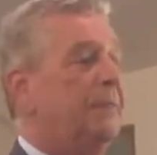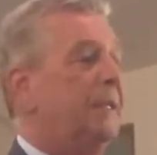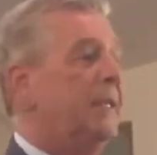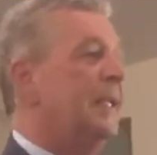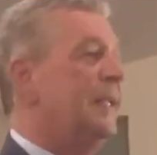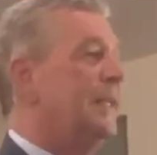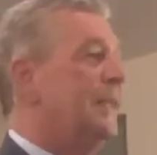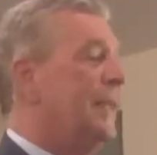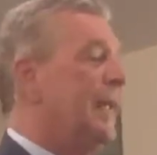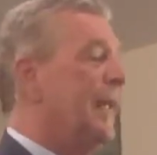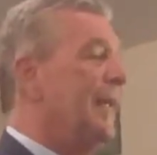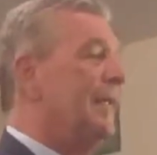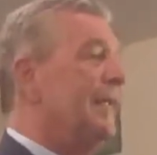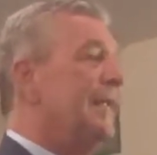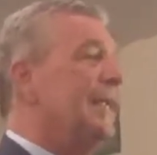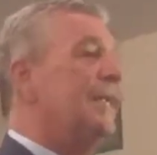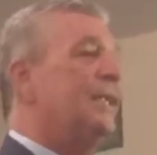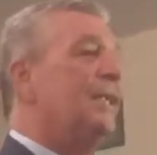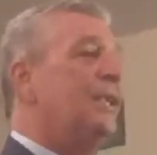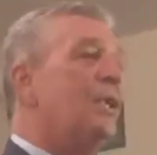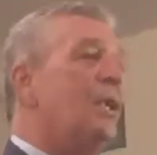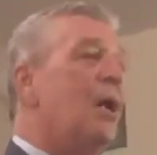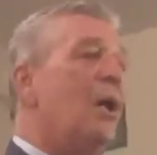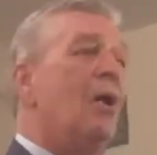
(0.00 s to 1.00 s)
Because they
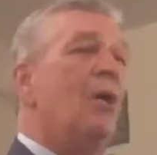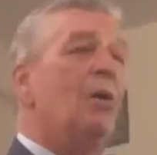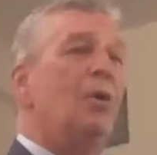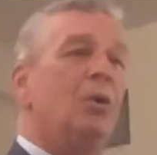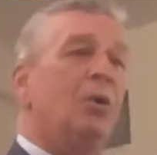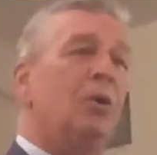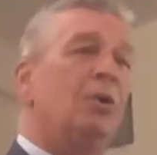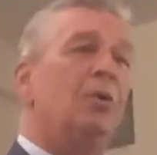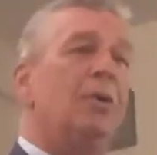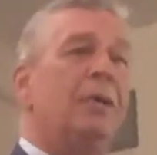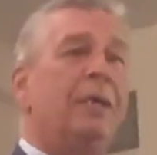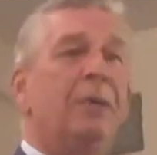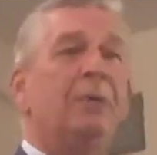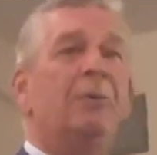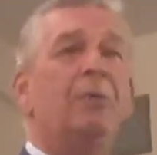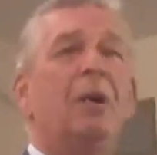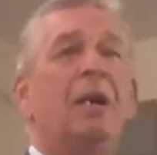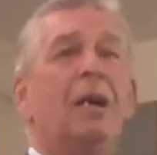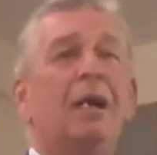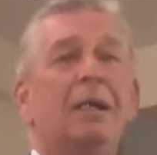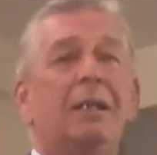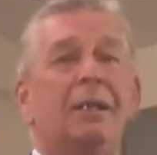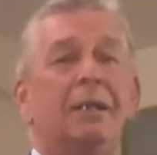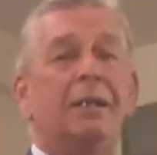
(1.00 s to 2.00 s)
didn't know who he
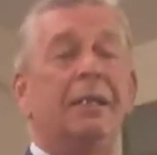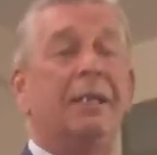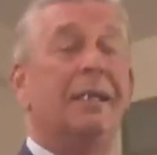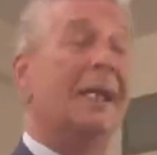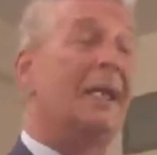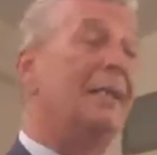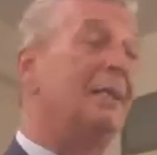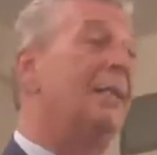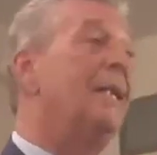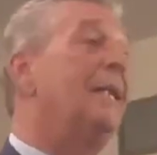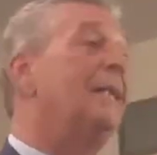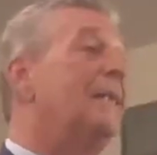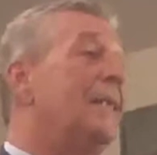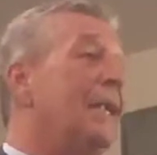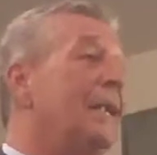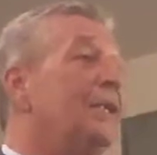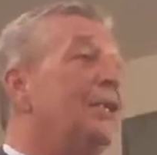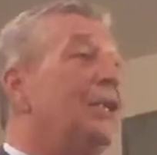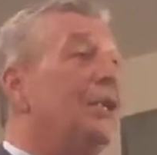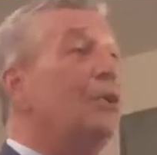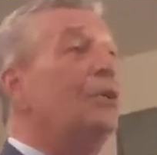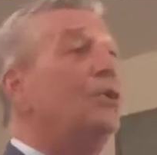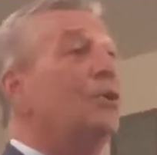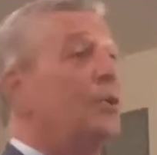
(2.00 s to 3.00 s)
was. And I think they
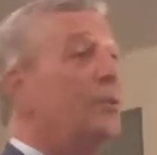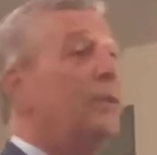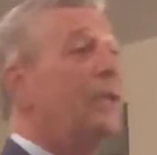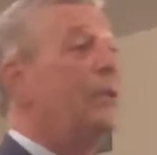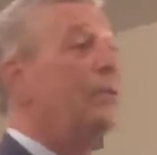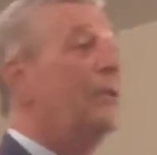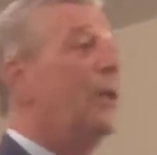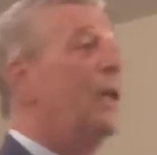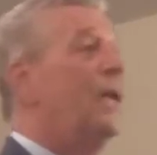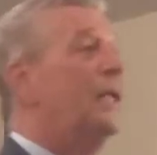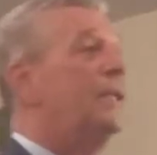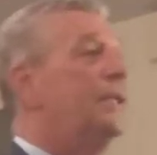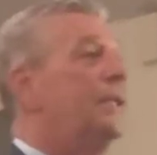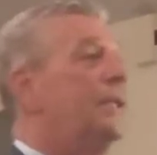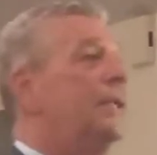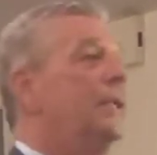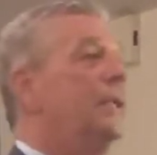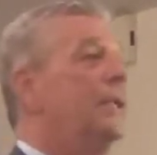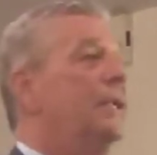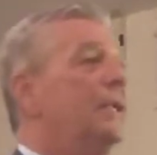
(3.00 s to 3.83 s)
knew who he was.